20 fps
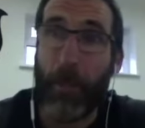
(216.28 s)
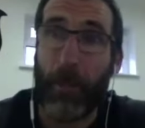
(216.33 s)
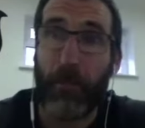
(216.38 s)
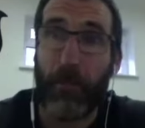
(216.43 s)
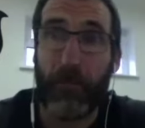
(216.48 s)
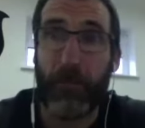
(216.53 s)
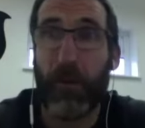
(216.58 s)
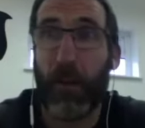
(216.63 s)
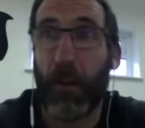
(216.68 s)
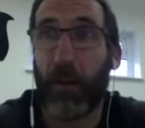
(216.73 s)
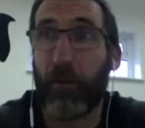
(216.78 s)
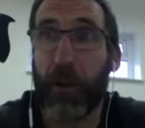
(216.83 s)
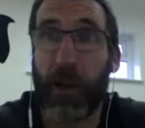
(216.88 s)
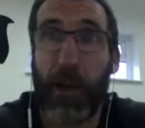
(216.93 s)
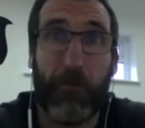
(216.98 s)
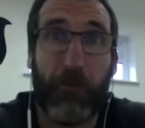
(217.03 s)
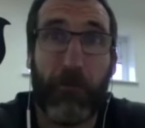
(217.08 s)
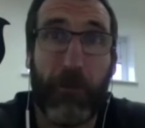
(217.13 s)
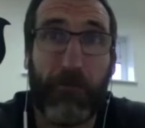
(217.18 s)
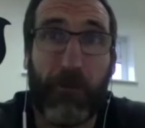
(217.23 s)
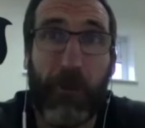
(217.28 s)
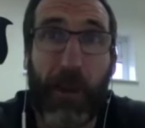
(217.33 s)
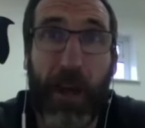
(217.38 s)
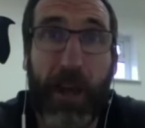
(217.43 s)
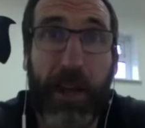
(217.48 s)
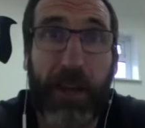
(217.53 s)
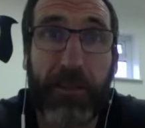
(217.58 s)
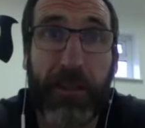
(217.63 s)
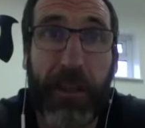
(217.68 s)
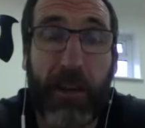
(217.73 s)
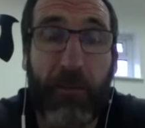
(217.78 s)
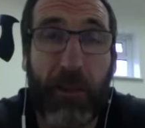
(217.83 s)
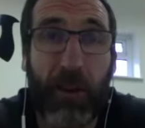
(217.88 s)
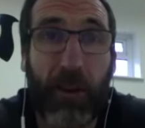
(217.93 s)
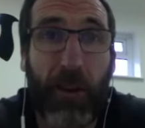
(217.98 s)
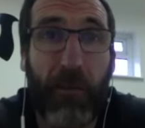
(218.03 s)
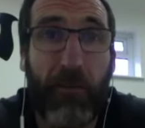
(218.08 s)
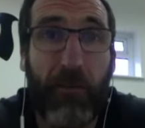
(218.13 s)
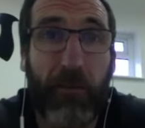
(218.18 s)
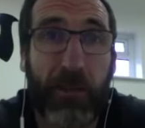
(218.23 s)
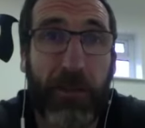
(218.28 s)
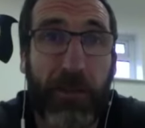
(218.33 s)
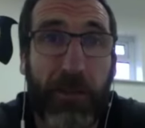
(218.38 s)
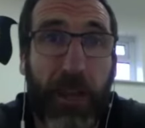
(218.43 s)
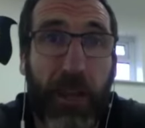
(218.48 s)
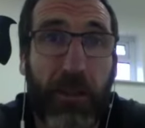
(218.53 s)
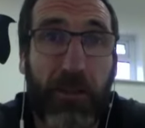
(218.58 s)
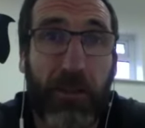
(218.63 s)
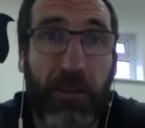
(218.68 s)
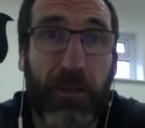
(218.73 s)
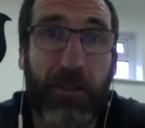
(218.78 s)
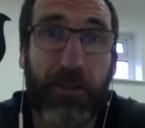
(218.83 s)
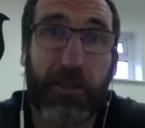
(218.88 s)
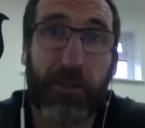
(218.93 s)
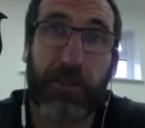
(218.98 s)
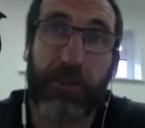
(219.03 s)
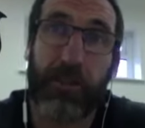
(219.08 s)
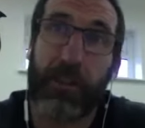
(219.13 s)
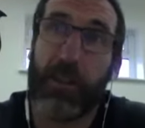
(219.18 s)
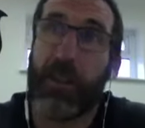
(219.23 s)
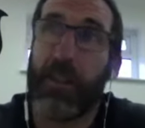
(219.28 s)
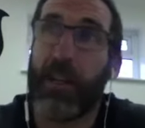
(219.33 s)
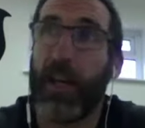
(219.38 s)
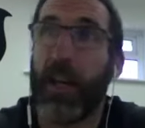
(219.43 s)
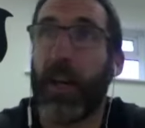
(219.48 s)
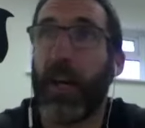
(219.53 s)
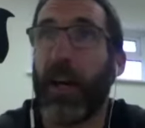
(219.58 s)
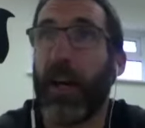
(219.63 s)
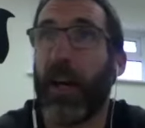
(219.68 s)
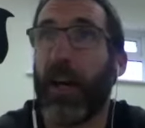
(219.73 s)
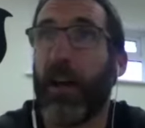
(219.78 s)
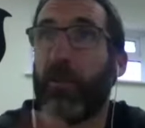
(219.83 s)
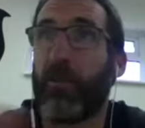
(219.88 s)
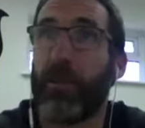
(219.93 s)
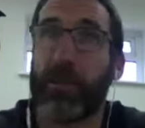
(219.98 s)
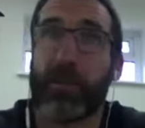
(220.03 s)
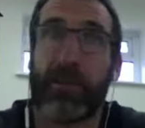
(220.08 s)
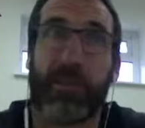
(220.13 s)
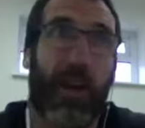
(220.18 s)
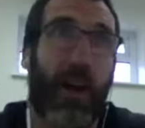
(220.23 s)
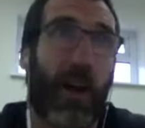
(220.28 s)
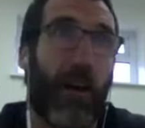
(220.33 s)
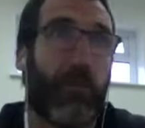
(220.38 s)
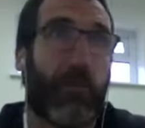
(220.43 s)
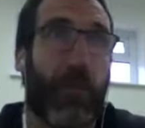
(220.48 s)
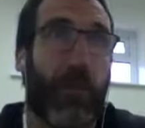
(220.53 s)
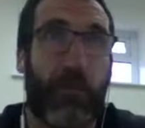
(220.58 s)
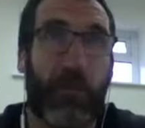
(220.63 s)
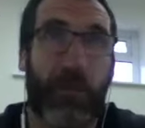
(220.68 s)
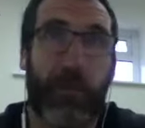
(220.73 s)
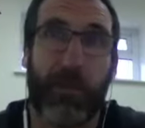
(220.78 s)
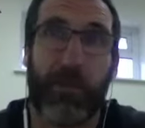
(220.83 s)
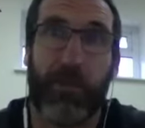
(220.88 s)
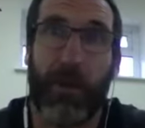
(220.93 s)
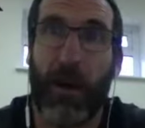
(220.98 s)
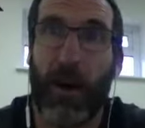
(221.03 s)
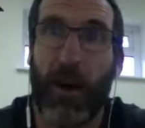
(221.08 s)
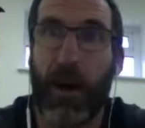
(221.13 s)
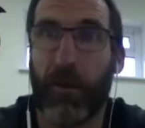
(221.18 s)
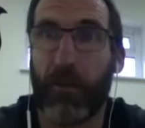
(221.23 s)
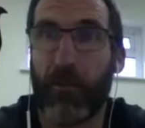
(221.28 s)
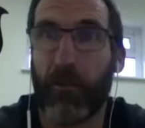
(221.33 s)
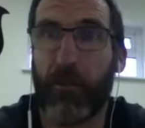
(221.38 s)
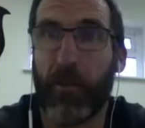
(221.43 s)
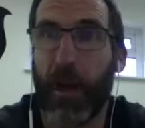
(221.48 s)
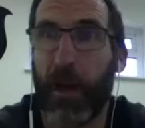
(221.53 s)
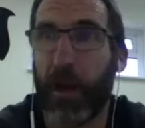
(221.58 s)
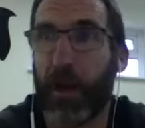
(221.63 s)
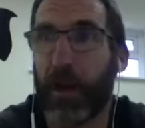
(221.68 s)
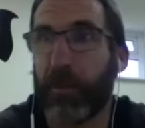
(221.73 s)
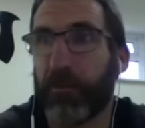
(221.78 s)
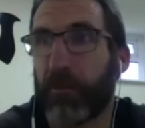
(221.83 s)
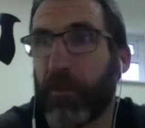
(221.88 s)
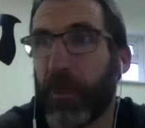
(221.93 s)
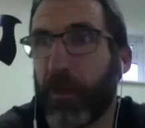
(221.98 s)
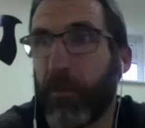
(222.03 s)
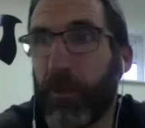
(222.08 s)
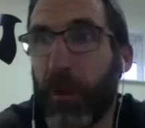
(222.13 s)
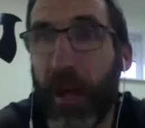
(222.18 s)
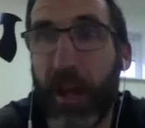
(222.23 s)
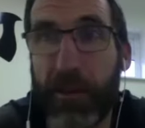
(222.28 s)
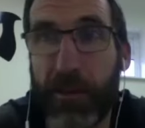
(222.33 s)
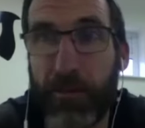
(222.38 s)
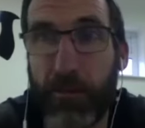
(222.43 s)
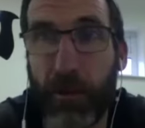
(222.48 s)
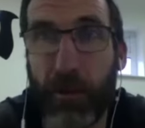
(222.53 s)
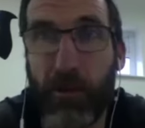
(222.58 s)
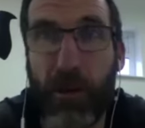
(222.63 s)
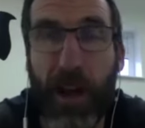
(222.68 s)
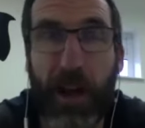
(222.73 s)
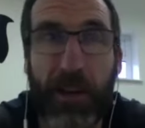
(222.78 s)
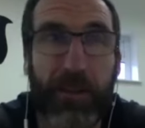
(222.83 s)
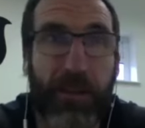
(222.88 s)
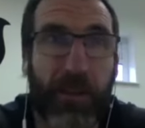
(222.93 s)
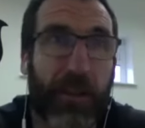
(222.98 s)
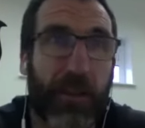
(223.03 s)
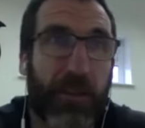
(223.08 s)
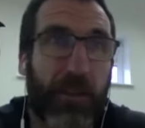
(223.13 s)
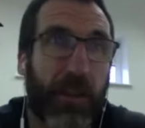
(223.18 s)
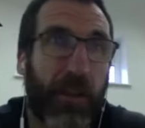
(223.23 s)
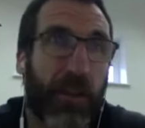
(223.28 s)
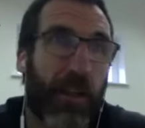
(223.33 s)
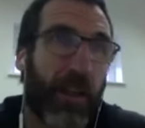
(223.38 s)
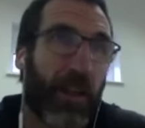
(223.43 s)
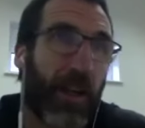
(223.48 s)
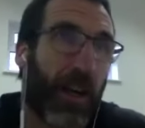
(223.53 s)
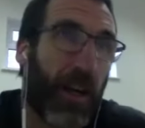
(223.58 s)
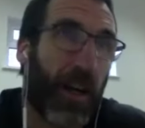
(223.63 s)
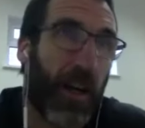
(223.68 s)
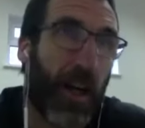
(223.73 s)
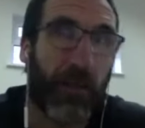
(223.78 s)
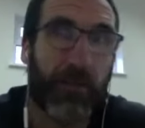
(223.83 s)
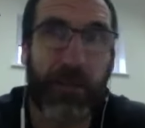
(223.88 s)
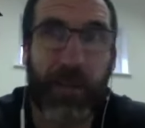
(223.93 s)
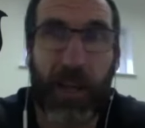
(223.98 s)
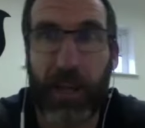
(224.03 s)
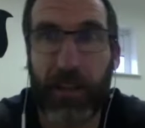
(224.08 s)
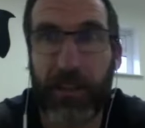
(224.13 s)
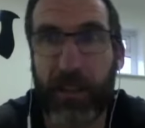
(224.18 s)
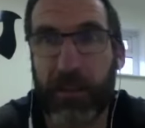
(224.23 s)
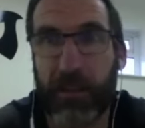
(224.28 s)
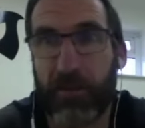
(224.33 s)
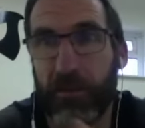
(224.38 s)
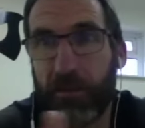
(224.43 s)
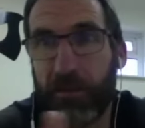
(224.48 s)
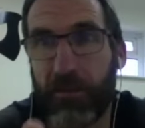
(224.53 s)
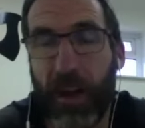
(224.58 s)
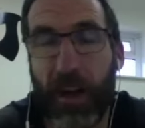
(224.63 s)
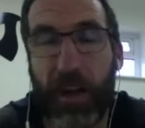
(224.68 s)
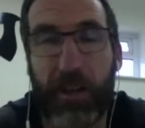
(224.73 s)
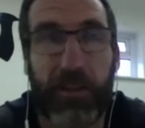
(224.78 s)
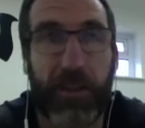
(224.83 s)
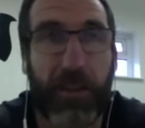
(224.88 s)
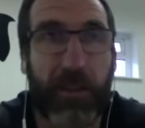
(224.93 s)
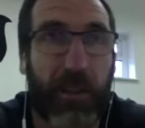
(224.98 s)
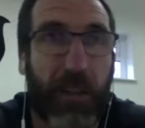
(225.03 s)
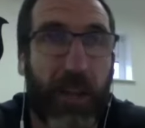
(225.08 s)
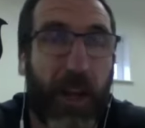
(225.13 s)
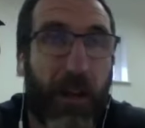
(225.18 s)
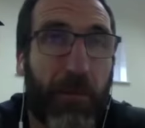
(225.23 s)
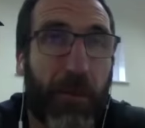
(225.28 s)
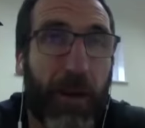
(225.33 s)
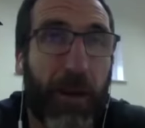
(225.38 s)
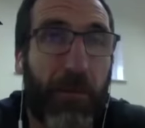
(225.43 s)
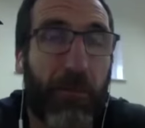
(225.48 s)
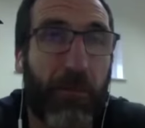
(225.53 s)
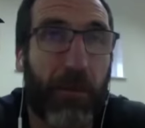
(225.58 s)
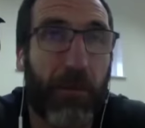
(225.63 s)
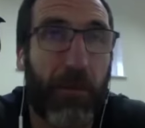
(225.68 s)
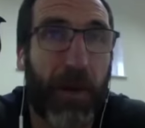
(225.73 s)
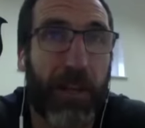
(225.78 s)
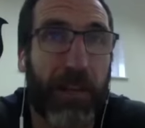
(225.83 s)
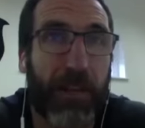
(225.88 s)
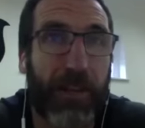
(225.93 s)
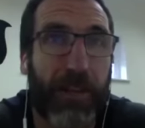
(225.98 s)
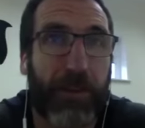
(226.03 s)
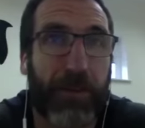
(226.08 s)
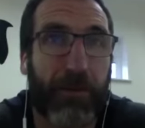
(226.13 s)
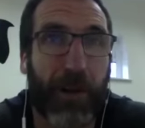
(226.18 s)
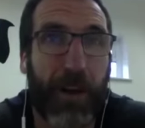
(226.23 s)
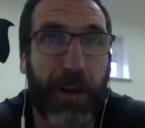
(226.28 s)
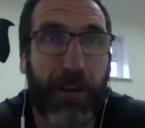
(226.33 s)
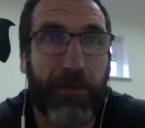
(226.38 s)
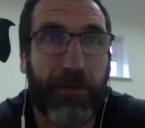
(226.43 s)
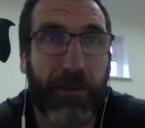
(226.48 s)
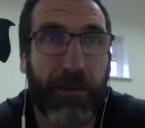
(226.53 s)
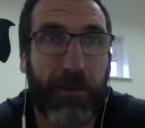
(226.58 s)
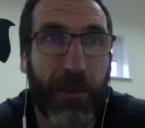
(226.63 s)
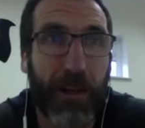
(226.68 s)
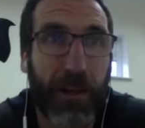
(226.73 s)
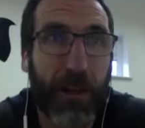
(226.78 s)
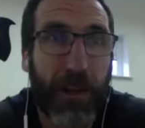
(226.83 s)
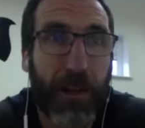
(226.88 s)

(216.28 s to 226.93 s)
following up with players, having conversations with staff members about how players are progressing, how tactics or strategies are kind of being implemented as well. So